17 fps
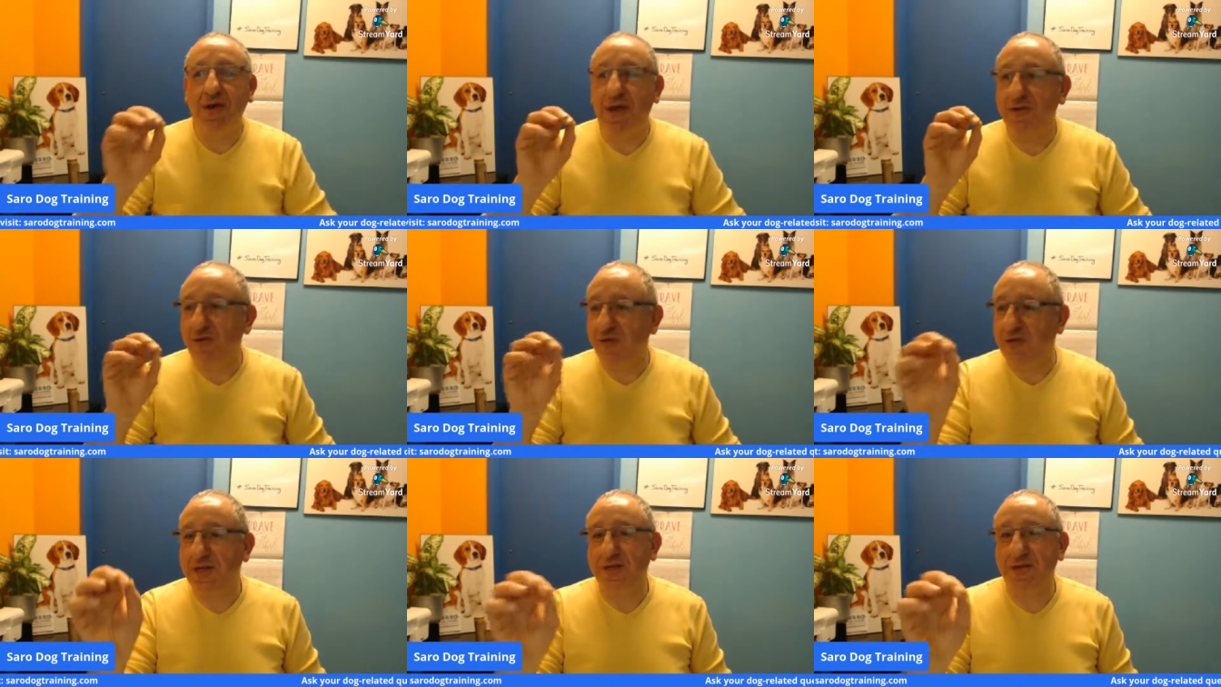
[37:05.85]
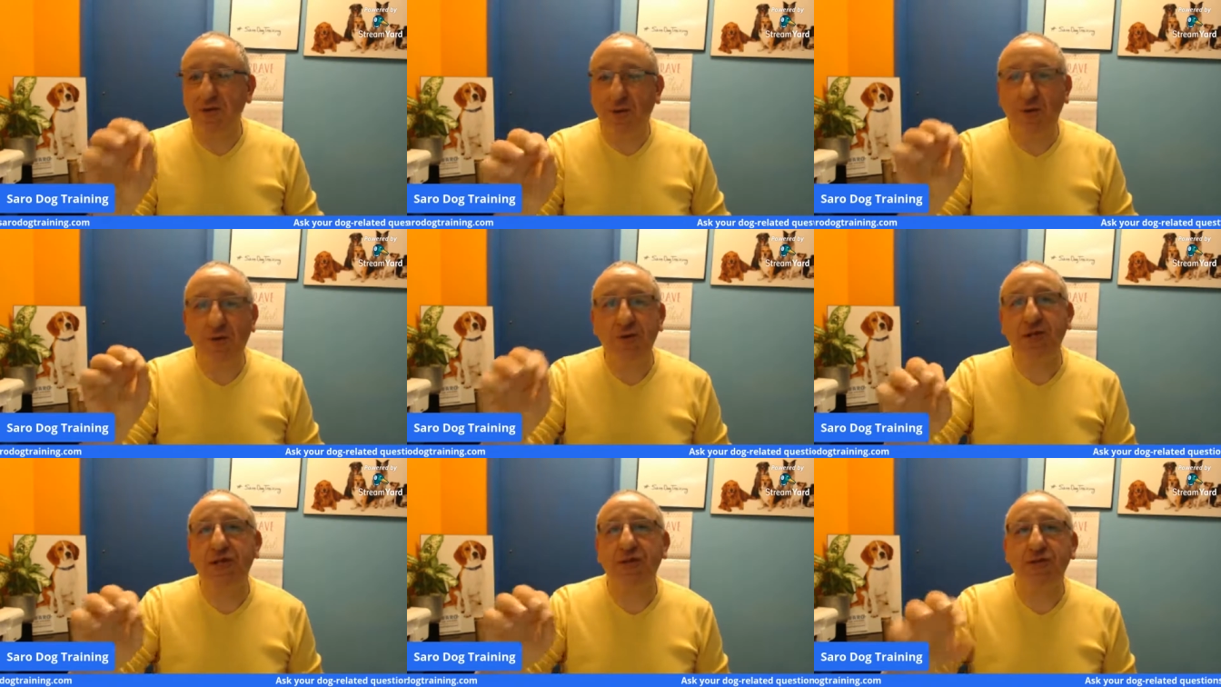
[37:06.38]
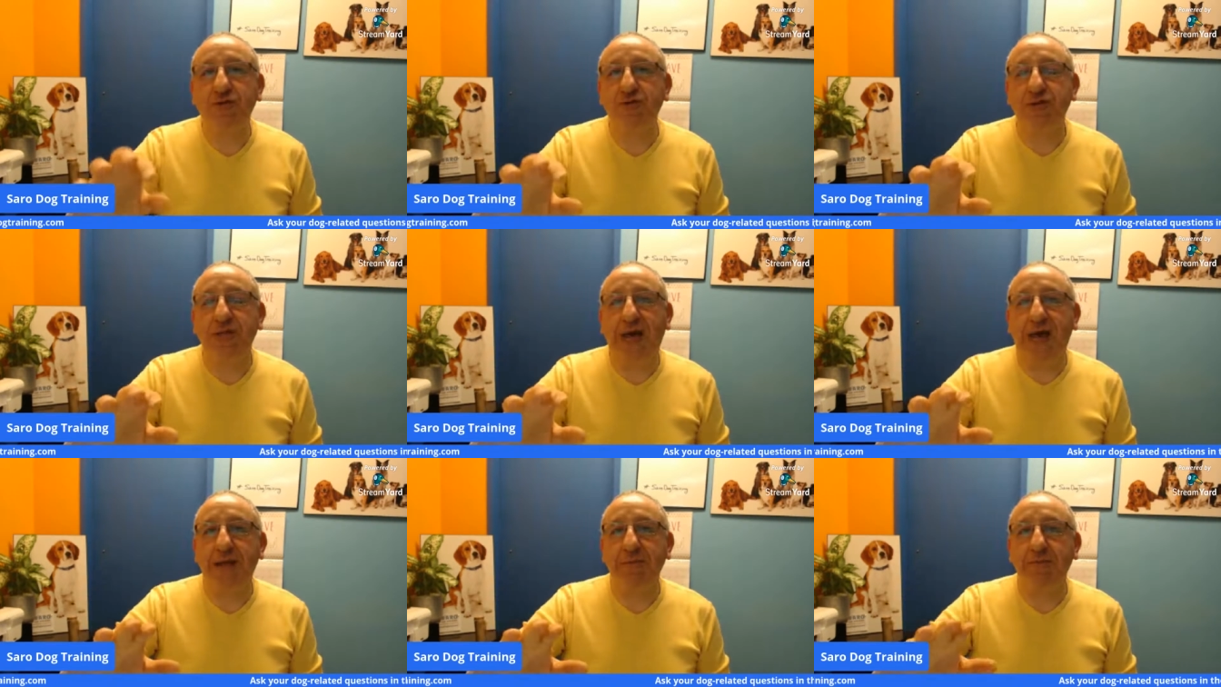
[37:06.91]
And you can only do
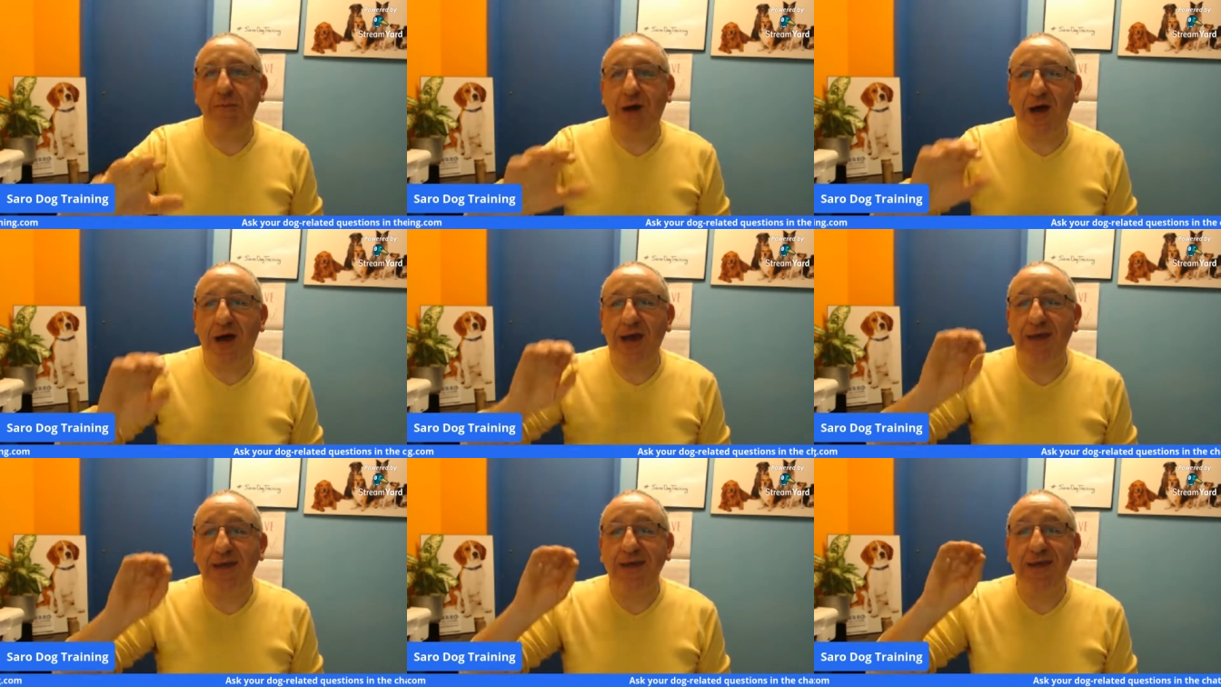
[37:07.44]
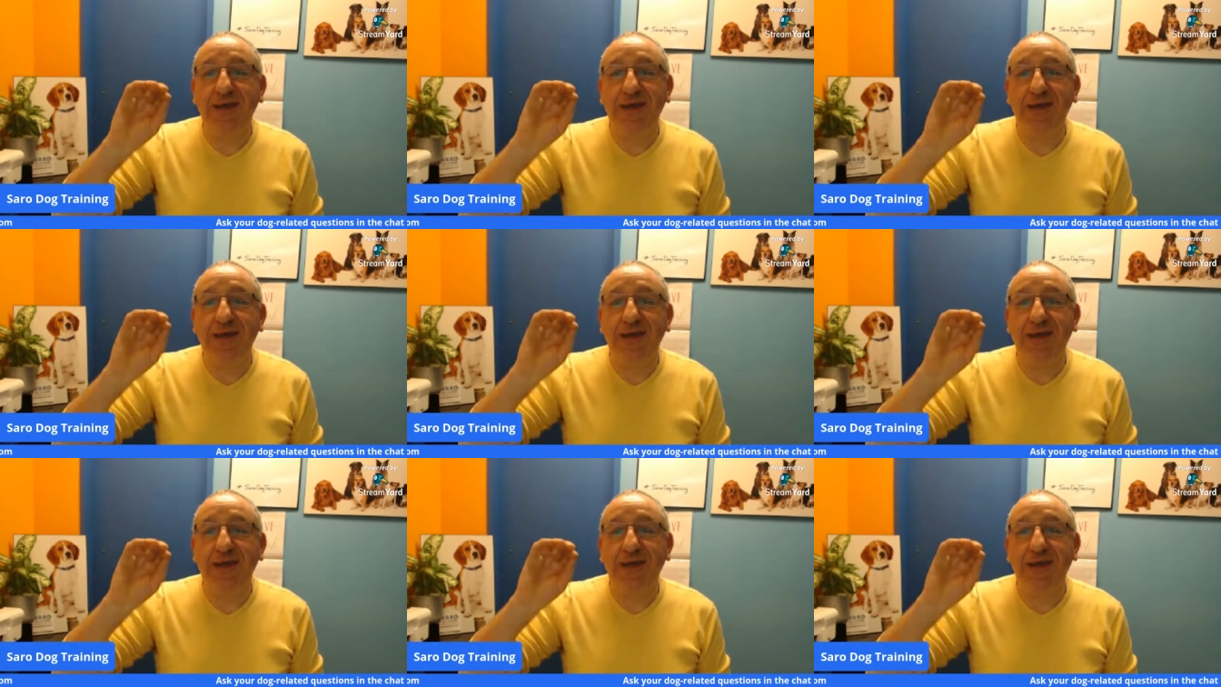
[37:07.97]
that by